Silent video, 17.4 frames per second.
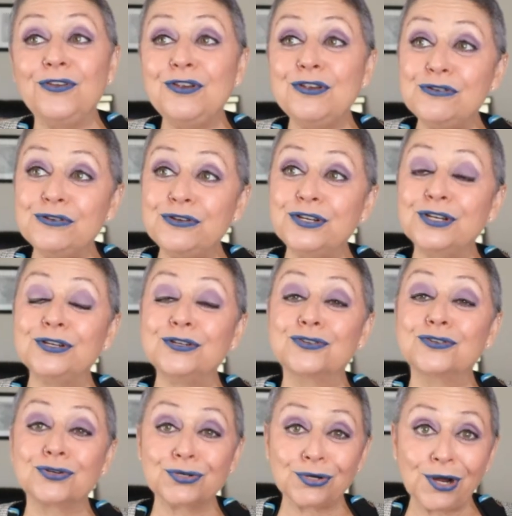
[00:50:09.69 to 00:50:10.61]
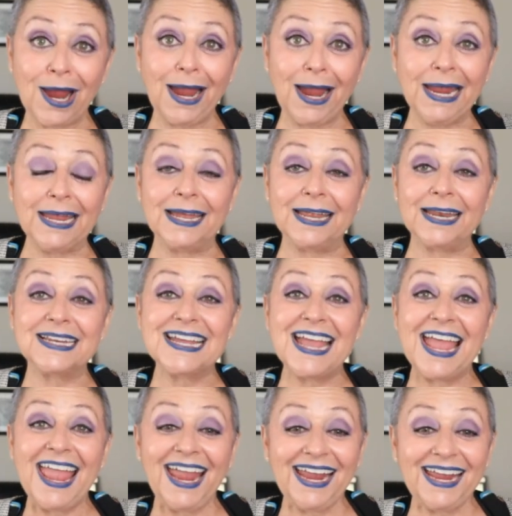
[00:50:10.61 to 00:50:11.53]
You should try it.
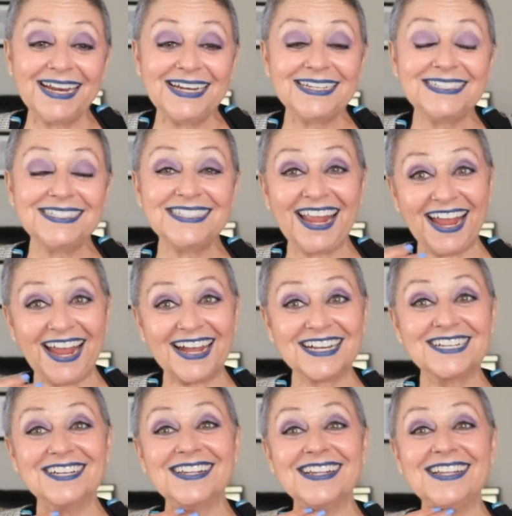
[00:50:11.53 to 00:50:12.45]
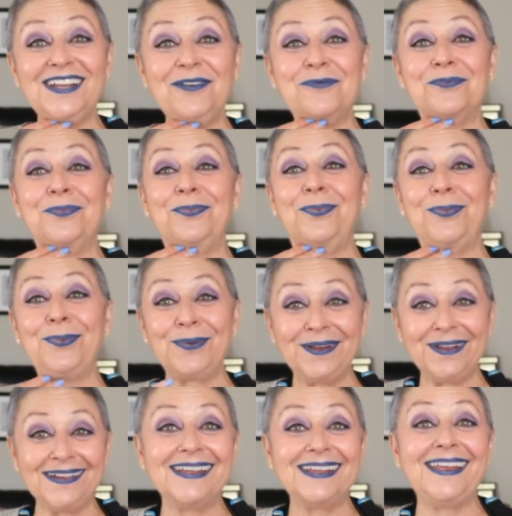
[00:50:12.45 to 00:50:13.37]
It is actually
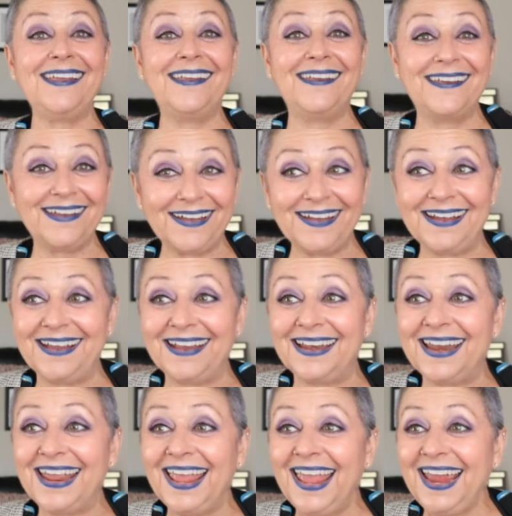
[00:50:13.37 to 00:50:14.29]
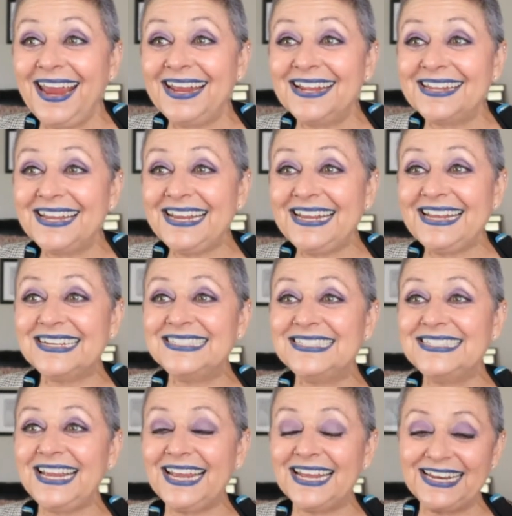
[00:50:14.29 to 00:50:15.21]
really good. And like I
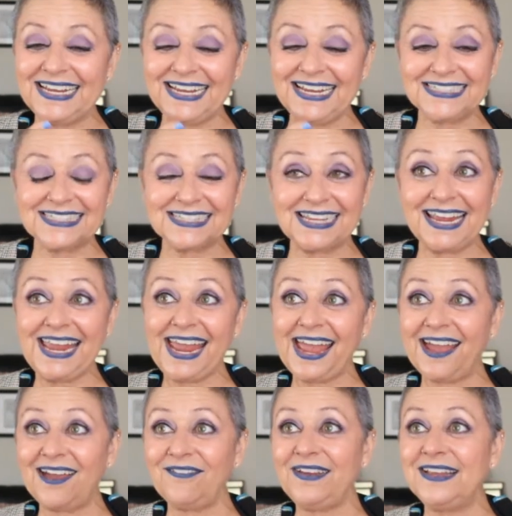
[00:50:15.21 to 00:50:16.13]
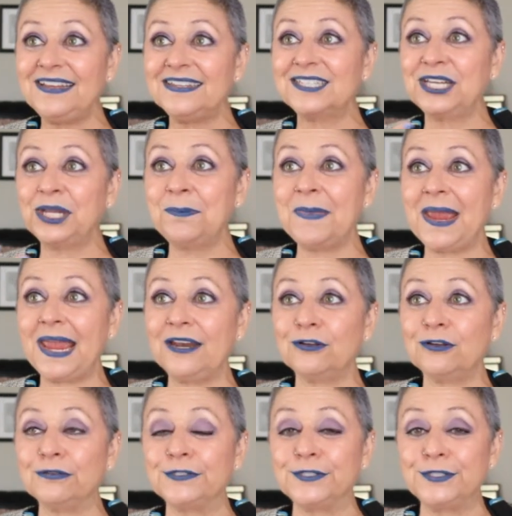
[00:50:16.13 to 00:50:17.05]
said, it's like having
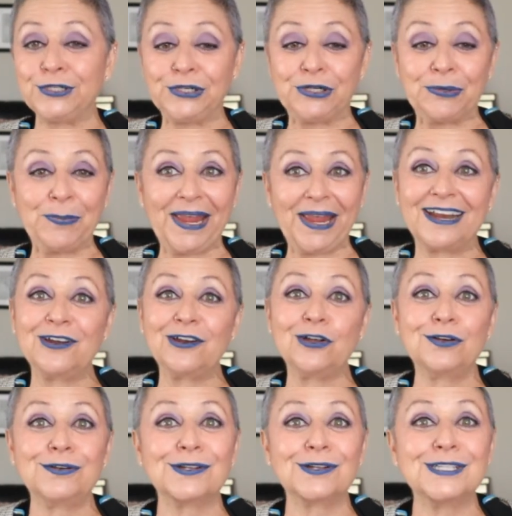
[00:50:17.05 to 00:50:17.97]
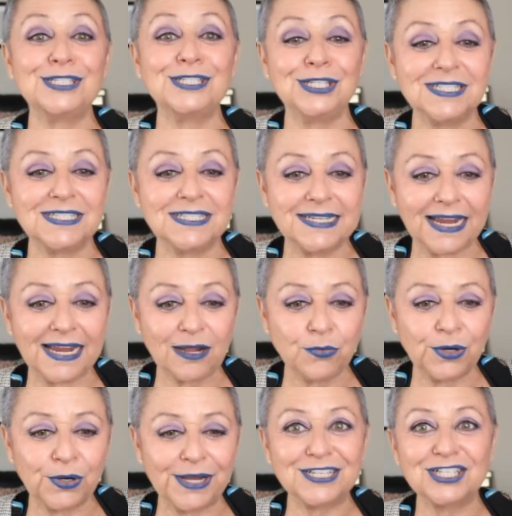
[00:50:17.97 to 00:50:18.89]
tomato soup and a grilled cheese
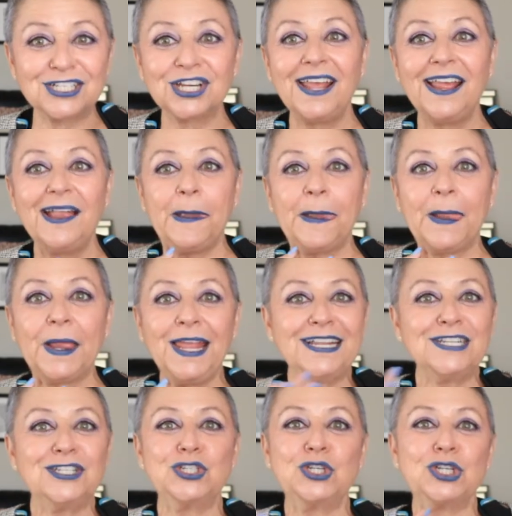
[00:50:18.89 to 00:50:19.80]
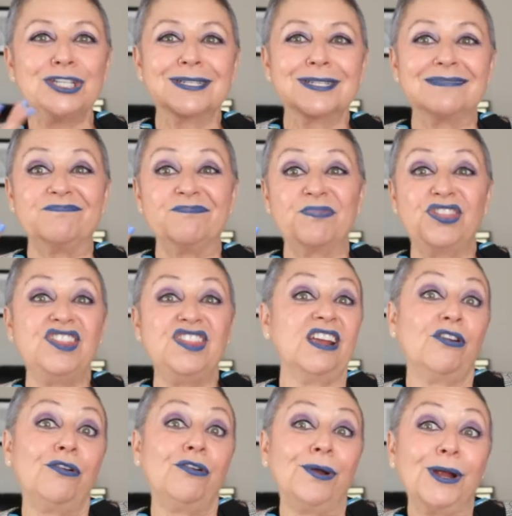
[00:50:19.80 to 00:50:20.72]
sandwich. It's just
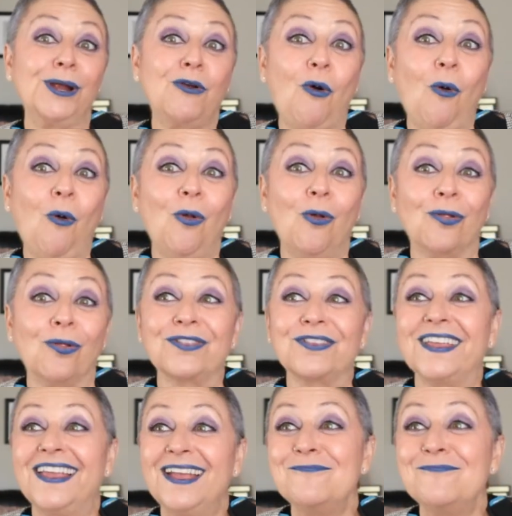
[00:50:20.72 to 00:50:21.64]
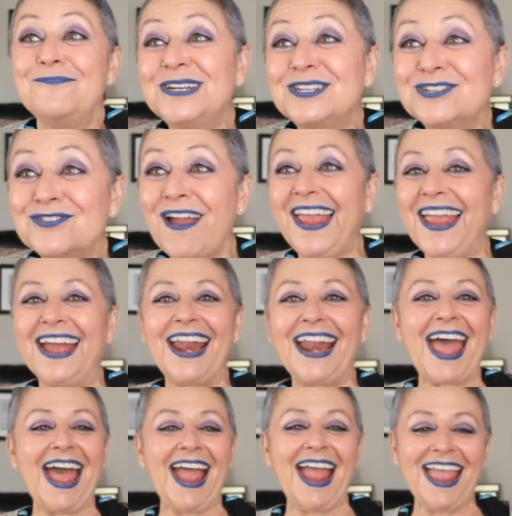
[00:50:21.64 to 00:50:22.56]
thicker and cold. But try
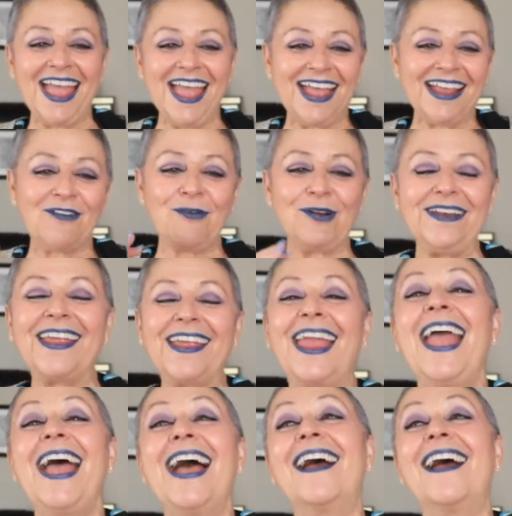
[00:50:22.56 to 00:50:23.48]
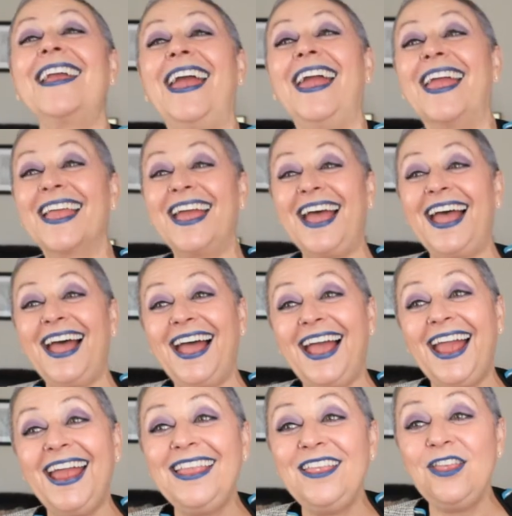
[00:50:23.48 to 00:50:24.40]
it. I Courtney, okay,
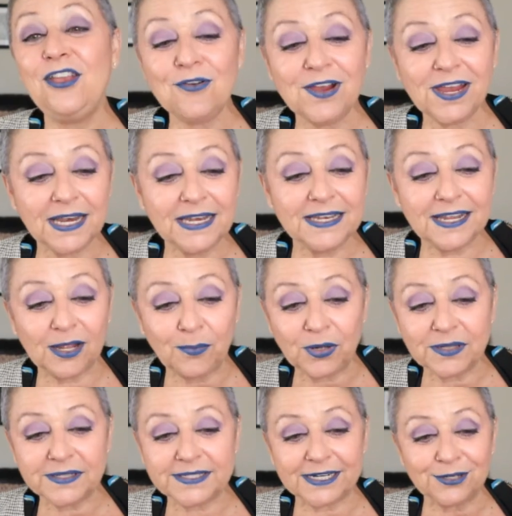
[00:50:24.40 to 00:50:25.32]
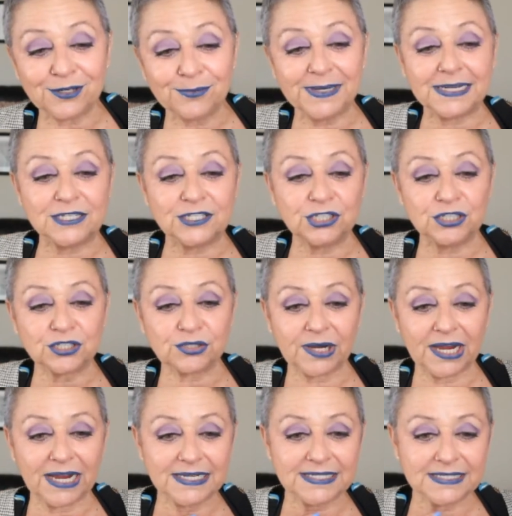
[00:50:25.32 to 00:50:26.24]
I you can double dare me to
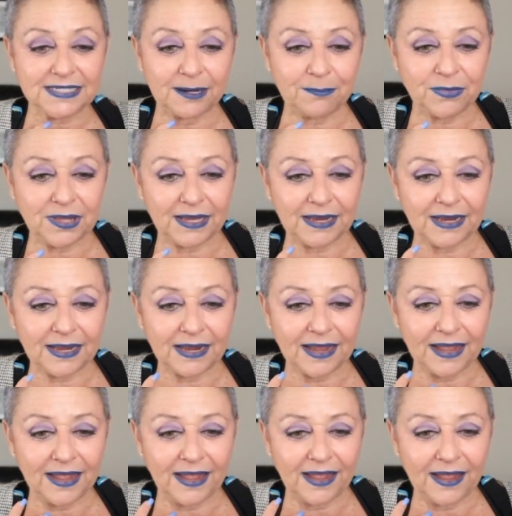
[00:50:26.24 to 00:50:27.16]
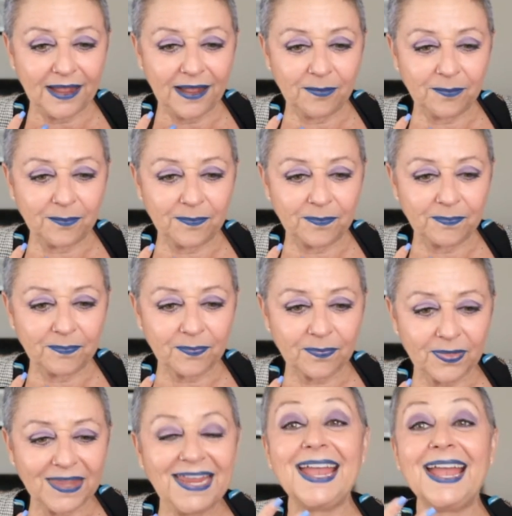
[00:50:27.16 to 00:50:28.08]
try something um
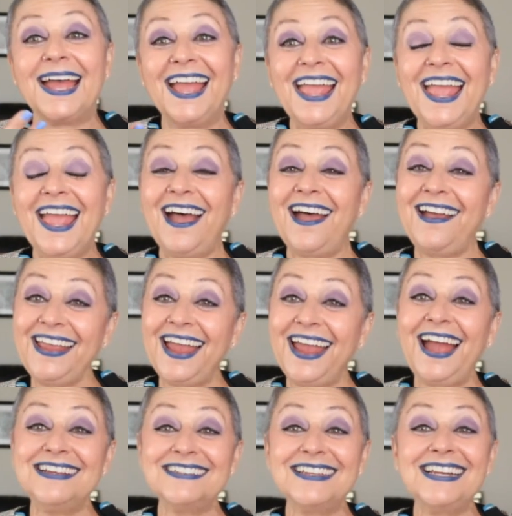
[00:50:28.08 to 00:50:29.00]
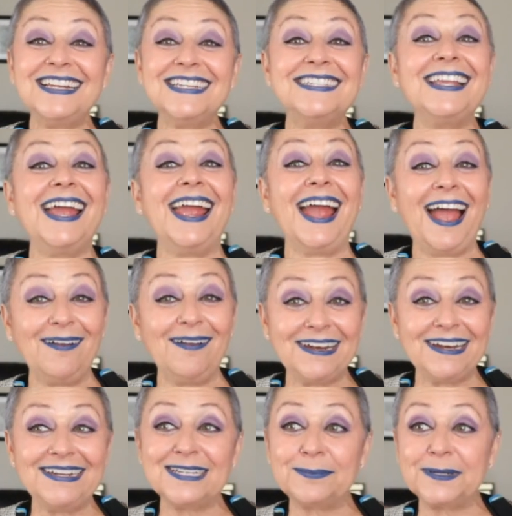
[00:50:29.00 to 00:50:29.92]
yeah. Okay, I was going to say I'm
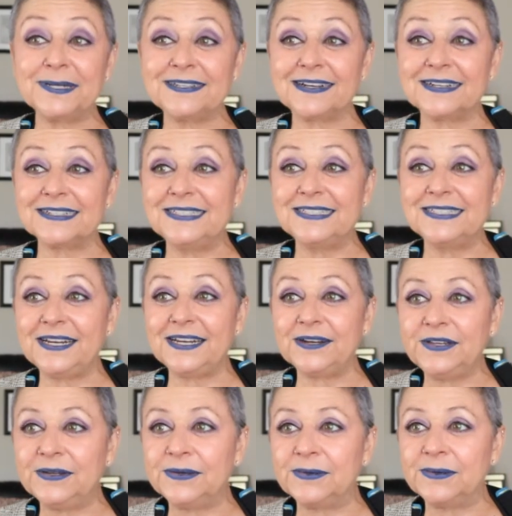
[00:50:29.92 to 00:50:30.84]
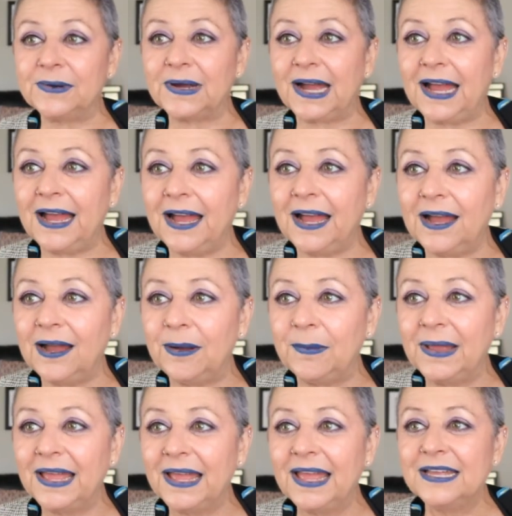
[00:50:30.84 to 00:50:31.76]
going to double dog dare you
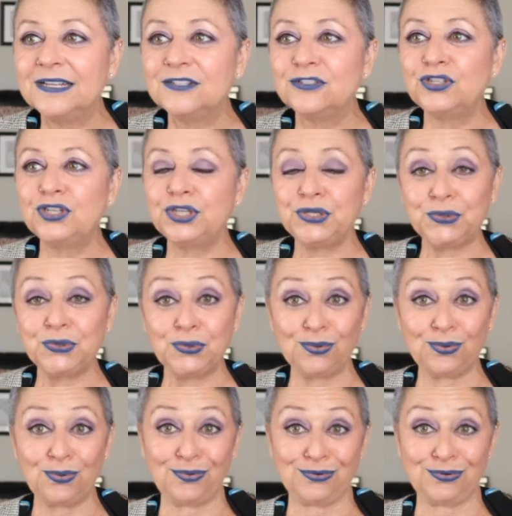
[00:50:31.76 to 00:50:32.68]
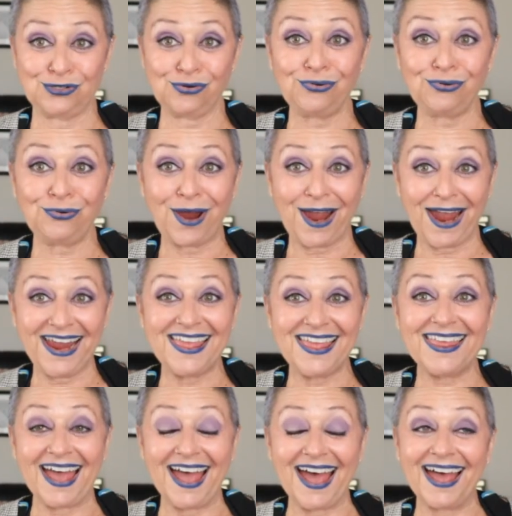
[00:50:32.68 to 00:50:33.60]
um to try
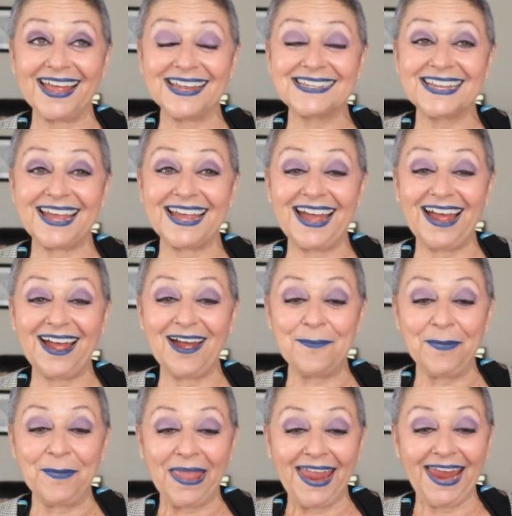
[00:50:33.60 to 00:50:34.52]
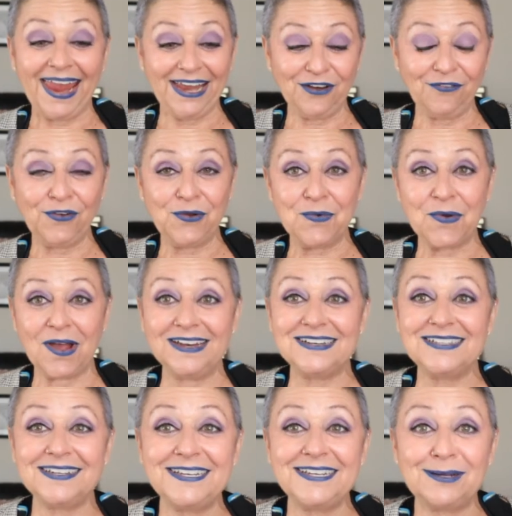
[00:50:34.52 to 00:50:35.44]
that. Um, and if you
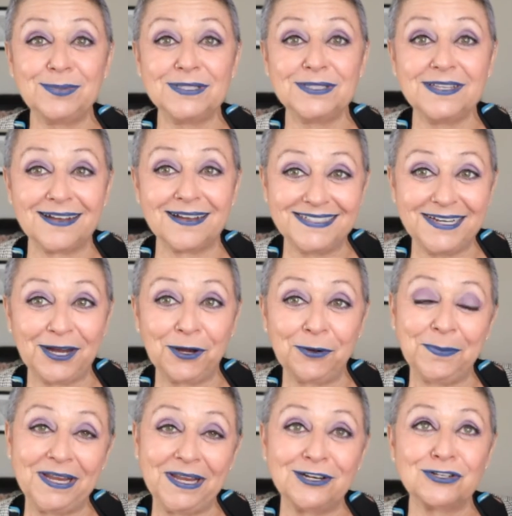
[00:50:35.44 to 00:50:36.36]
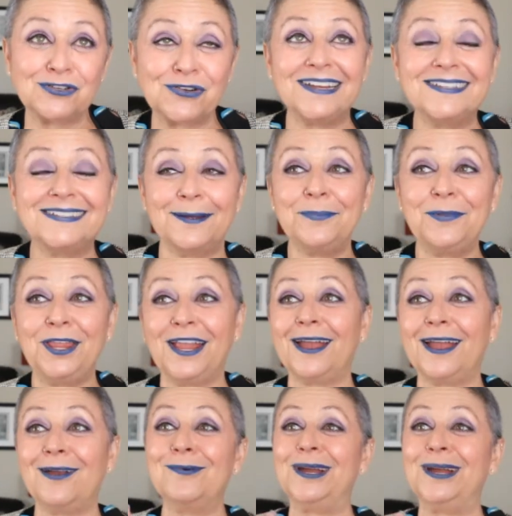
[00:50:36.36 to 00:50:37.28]
wanted to double dog dare me to try something,
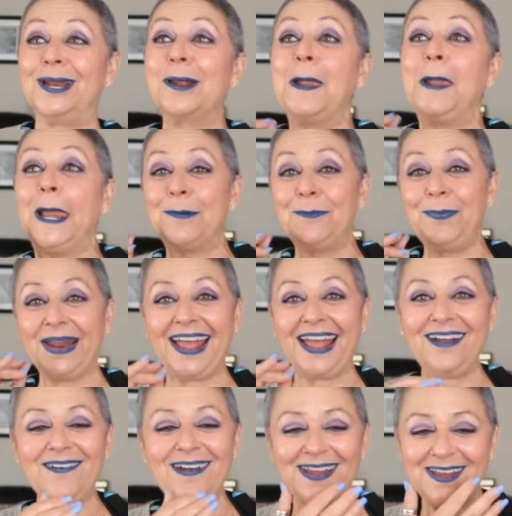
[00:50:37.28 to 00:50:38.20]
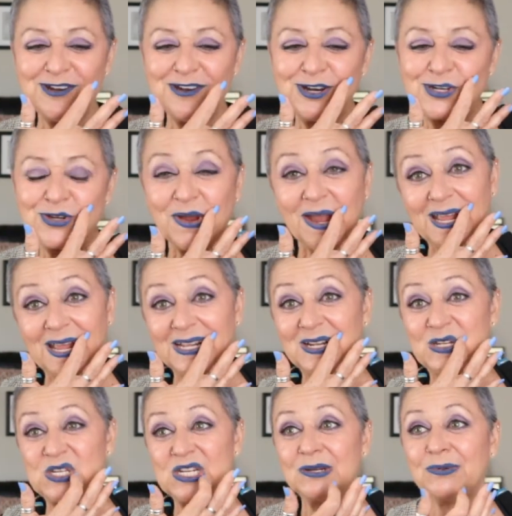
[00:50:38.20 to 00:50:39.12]
I would but I want you to try
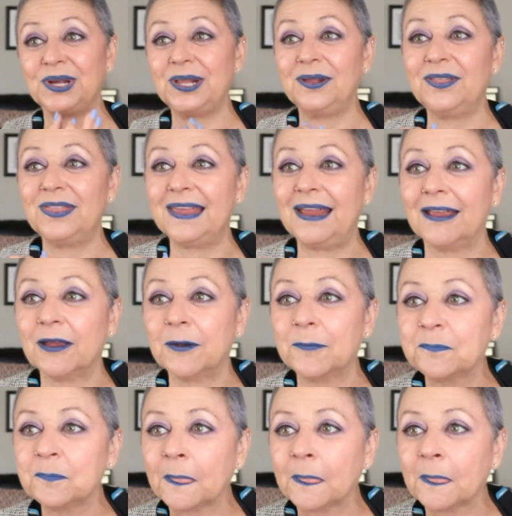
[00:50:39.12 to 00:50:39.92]
it and see what you think.